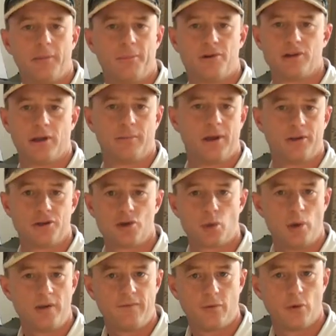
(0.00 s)
up until about the
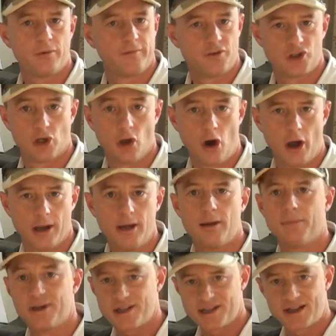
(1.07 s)
24th of July,
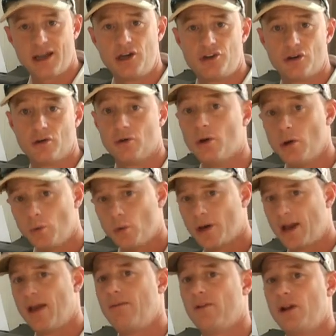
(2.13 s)
but stay tuned. We're
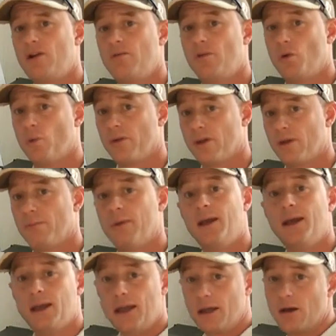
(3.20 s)
going to have an interview with him
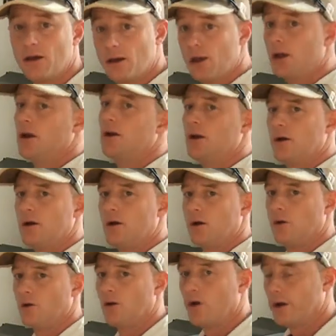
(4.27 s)
here
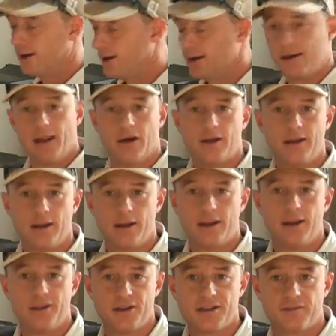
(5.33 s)
online. Now,
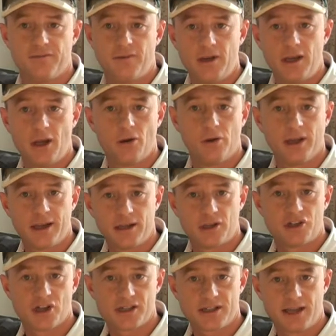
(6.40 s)
there's a video
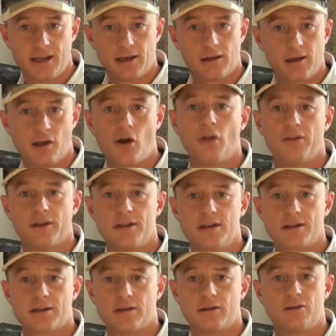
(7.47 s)
link just here. Click on
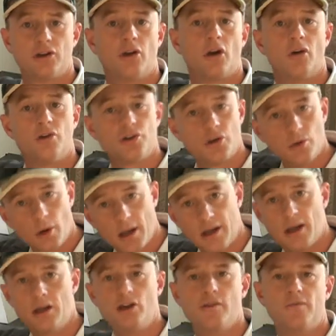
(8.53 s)
this to go to
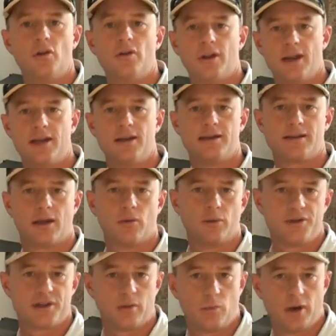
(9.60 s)
an interview that he has done
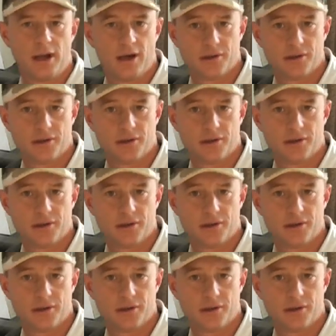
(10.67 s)
with someone